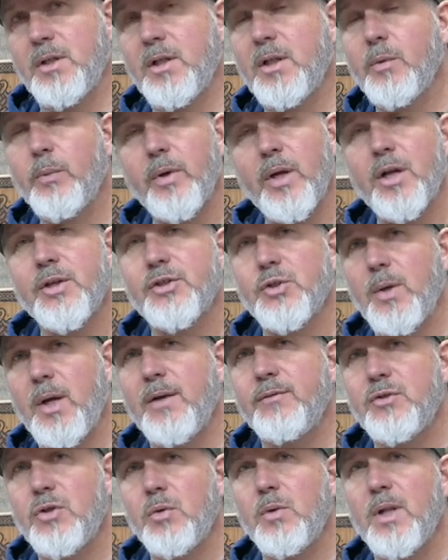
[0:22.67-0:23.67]
and then we also
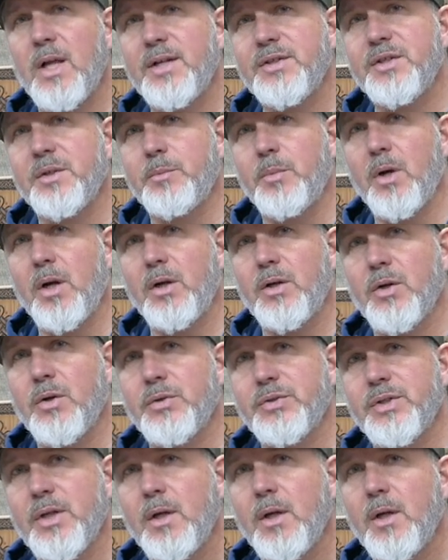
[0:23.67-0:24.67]
have two classic Broncos